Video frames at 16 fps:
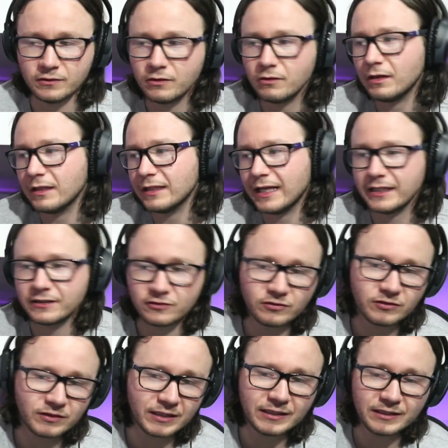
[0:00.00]
Oh, I like
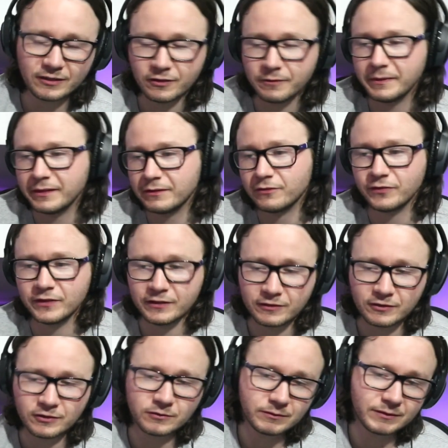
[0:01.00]
Justin. You know, it makes you feel
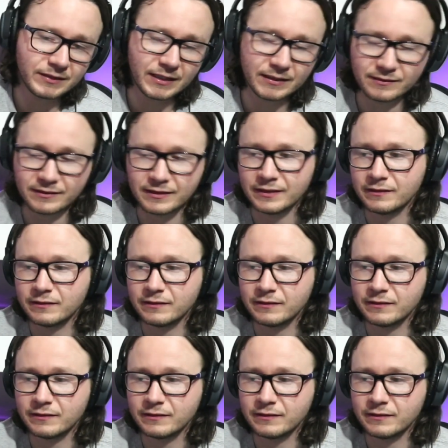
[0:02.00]
good. We text in.